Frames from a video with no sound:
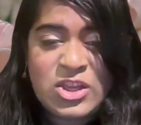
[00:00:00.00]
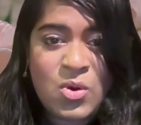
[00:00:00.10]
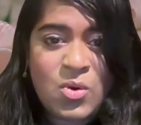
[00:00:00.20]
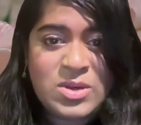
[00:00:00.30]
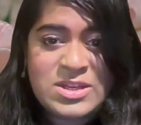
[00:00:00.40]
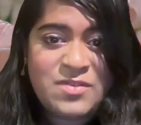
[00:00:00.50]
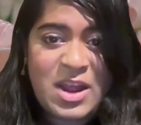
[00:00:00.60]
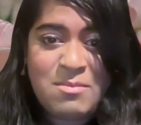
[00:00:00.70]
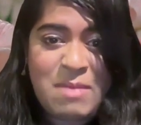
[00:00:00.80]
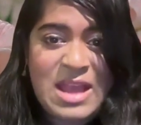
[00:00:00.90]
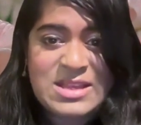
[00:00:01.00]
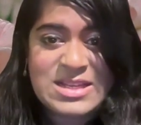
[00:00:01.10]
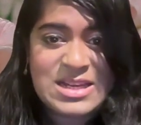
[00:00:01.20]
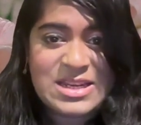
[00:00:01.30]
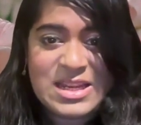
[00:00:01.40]
your divine
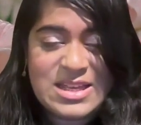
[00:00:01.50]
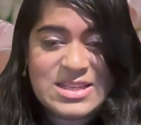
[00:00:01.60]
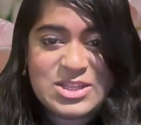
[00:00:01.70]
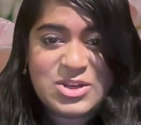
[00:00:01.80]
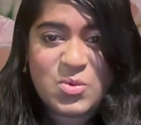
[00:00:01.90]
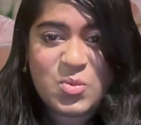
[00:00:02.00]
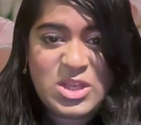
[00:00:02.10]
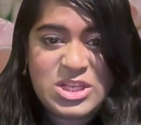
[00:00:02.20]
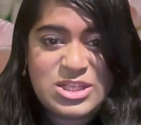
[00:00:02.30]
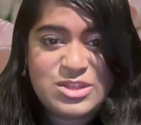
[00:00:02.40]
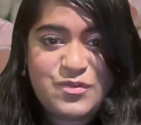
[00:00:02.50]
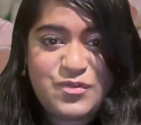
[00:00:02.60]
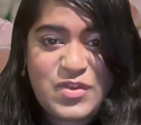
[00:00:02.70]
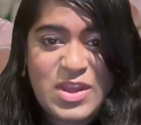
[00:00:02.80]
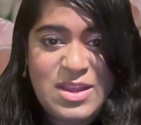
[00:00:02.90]
masculine is. We
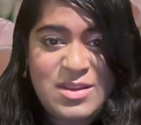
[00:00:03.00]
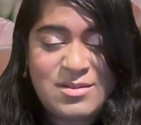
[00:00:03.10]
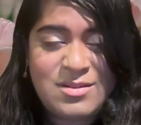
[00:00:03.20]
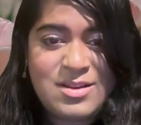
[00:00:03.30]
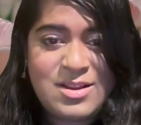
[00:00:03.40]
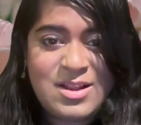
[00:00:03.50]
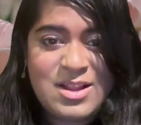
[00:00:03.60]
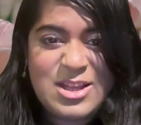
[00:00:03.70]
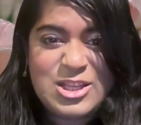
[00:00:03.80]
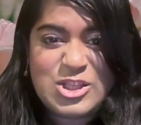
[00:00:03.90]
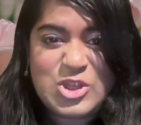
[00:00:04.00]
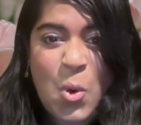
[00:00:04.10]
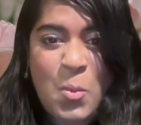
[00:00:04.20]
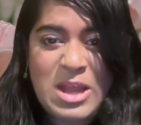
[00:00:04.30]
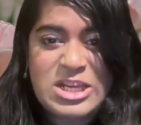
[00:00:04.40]
just feel
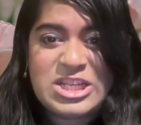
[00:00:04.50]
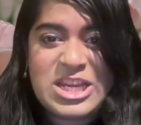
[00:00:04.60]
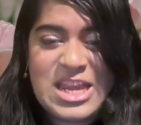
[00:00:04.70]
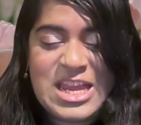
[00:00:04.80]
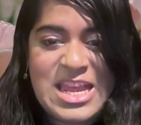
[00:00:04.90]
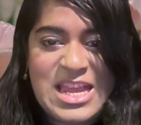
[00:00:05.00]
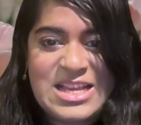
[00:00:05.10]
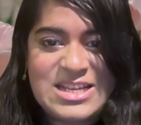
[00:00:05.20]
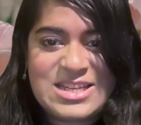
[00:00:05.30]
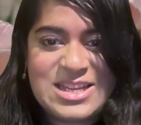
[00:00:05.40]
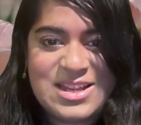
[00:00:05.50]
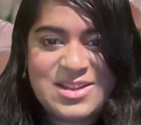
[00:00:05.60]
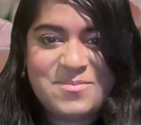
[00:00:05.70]
so much heat.